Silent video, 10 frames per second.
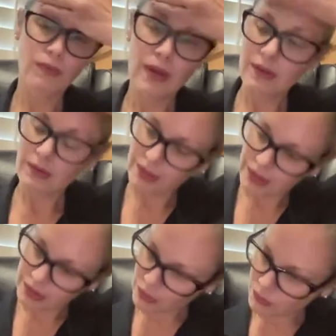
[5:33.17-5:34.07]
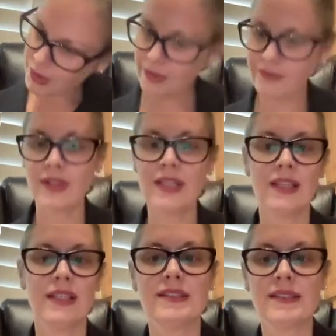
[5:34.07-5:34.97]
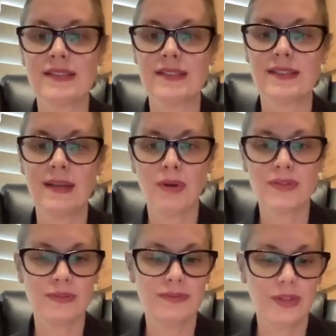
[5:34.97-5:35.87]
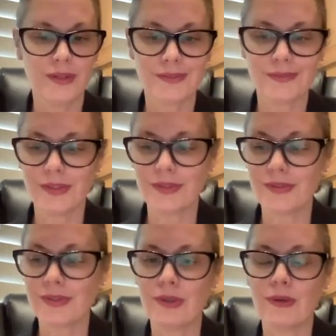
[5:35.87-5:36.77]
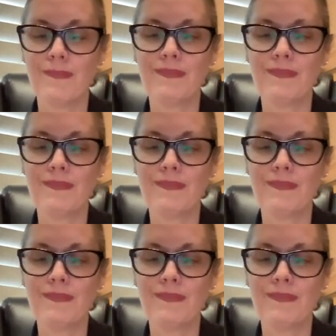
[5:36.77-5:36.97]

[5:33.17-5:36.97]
Well, one of the funny things is that I'm also a philosopher. So